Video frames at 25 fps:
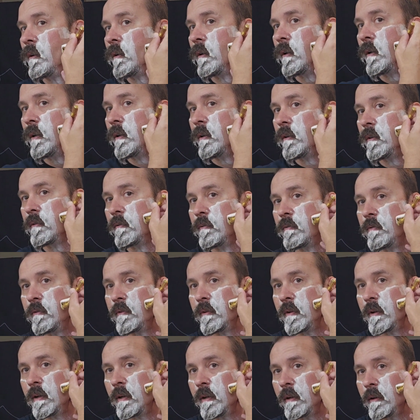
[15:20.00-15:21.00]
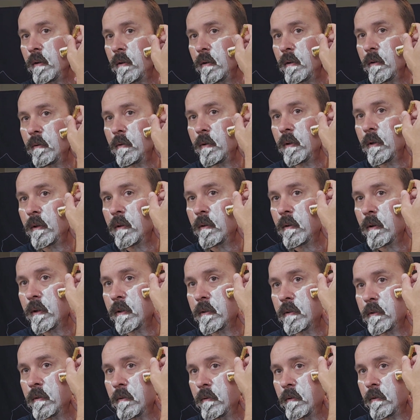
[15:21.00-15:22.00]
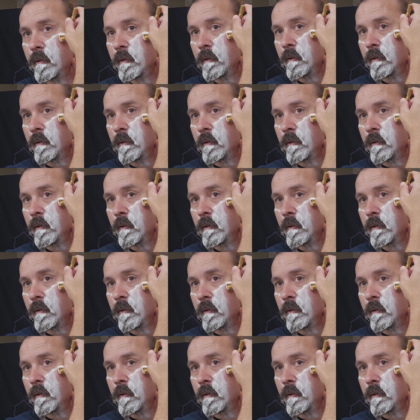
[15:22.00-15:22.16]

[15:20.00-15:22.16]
It is very aggressive.